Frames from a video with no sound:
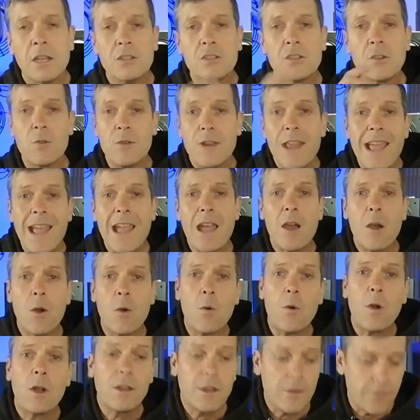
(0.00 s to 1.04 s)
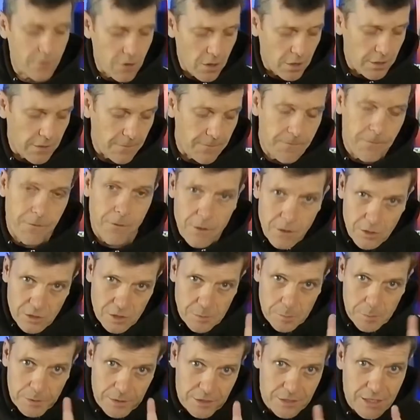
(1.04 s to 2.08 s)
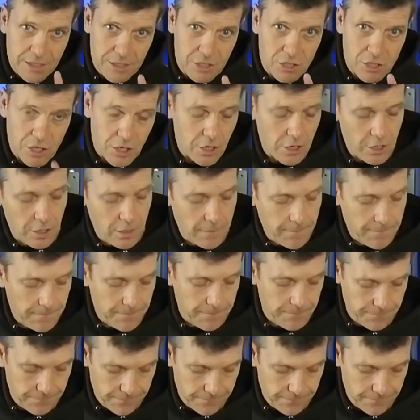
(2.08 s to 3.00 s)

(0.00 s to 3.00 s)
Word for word: So now you've got your first position.